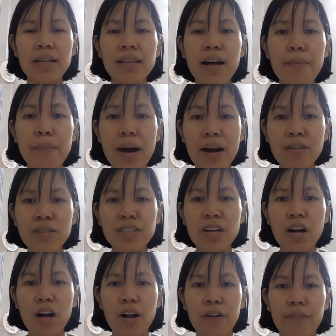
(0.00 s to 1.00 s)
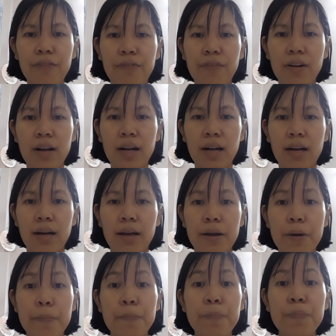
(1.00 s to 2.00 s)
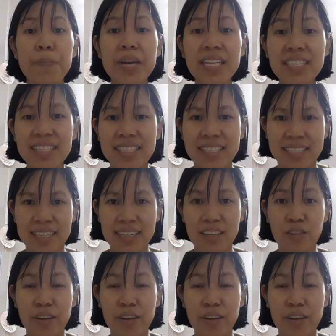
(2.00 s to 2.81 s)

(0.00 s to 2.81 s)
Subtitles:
amount of minced